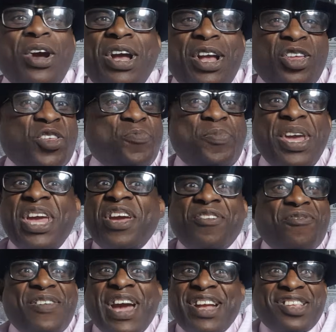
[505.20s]
spear
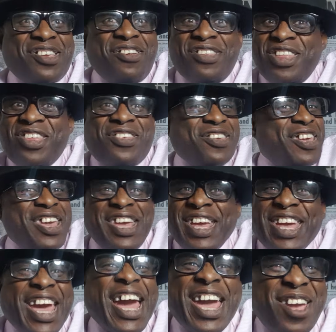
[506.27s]
factor this thing
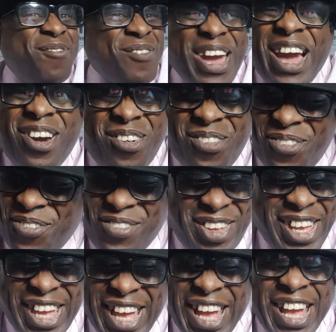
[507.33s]
came out of
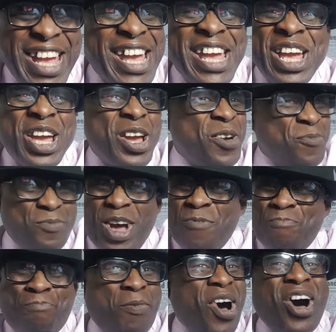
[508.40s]
yet.
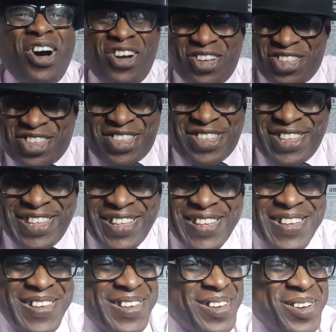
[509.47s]
But boss,
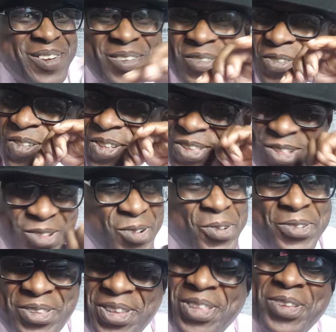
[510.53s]
you just
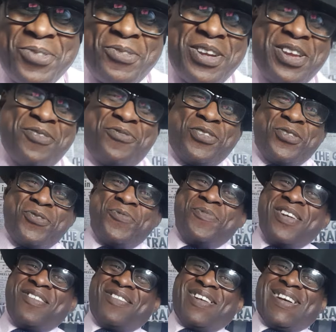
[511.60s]
looked in the rear view
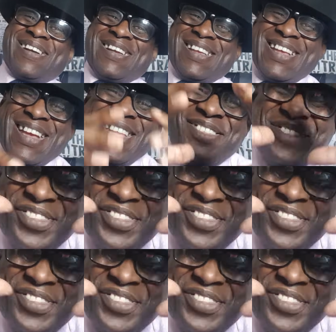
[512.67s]
mirror, and